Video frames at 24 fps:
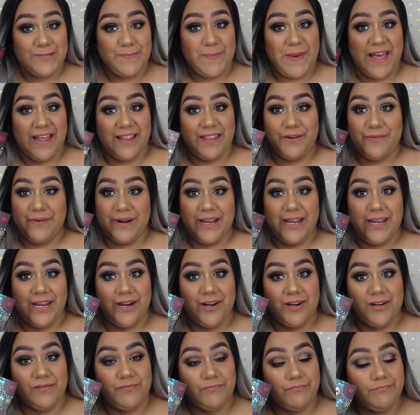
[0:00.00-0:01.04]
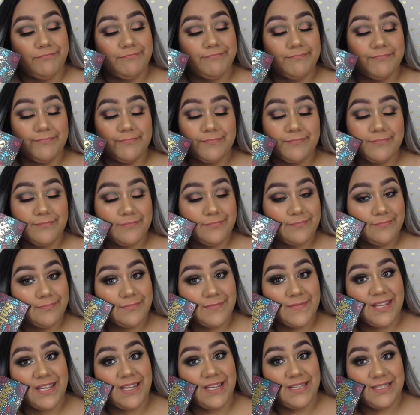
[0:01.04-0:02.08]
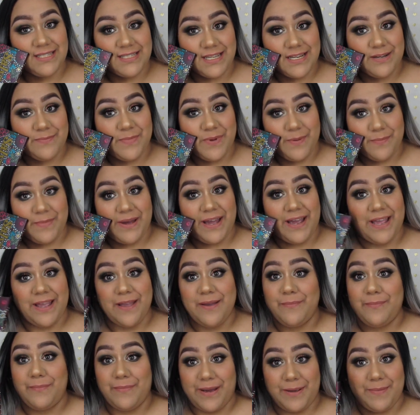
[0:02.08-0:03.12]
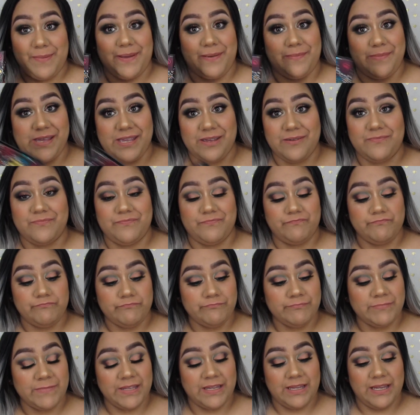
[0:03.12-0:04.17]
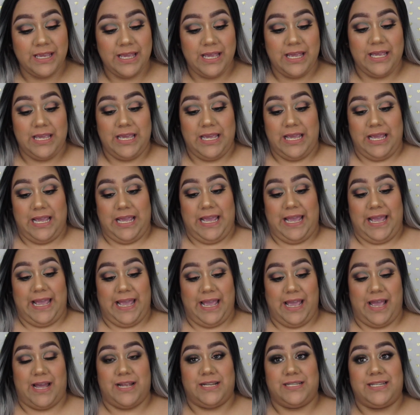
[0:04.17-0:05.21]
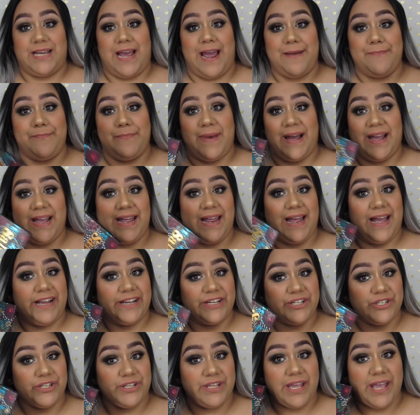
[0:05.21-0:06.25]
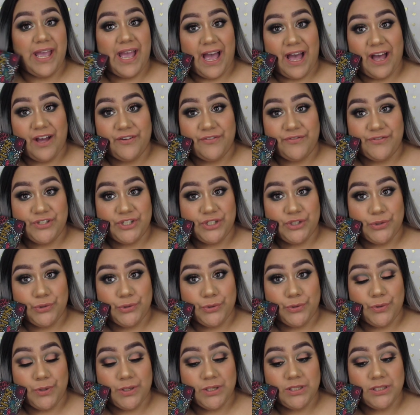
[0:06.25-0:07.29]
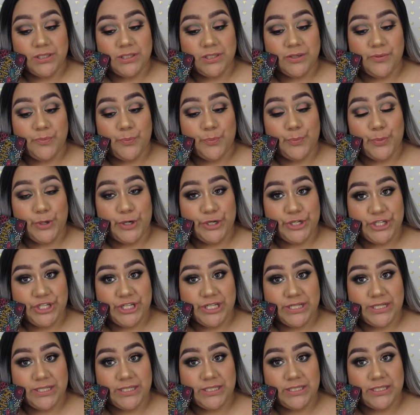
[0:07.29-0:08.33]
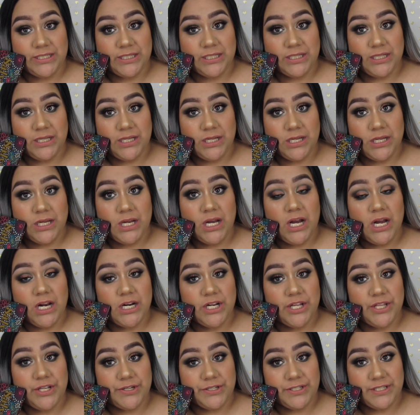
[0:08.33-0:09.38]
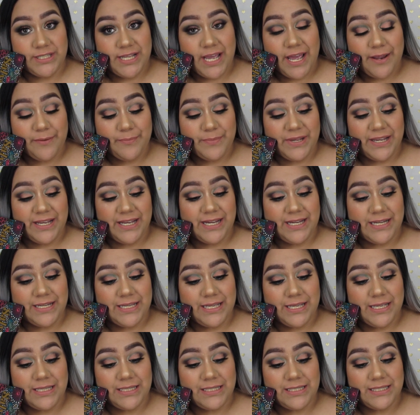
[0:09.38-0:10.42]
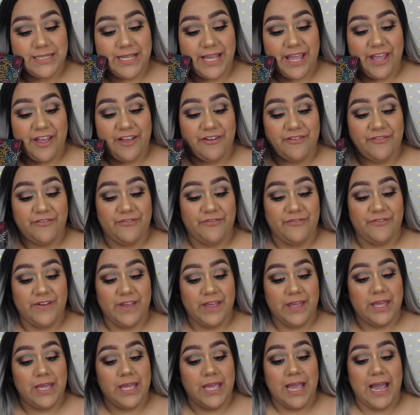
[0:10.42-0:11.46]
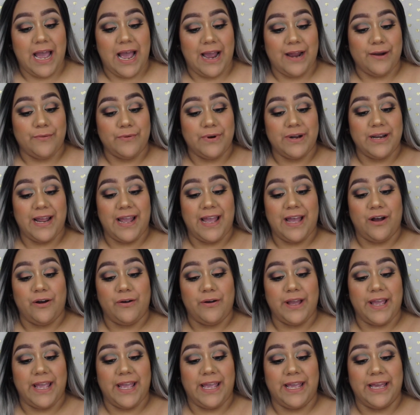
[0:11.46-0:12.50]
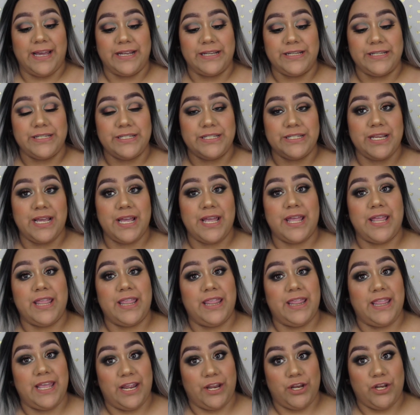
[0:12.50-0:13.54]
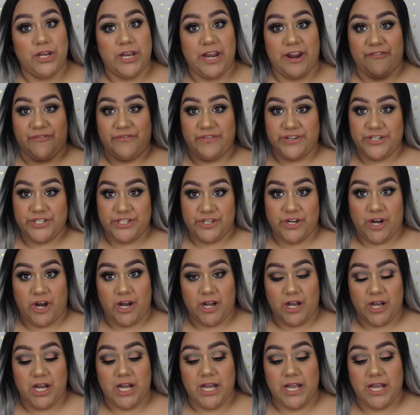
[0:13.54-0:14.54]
palette right here is gonna be my baby. And I might actually have to purchase another set, because if I run out and they never stock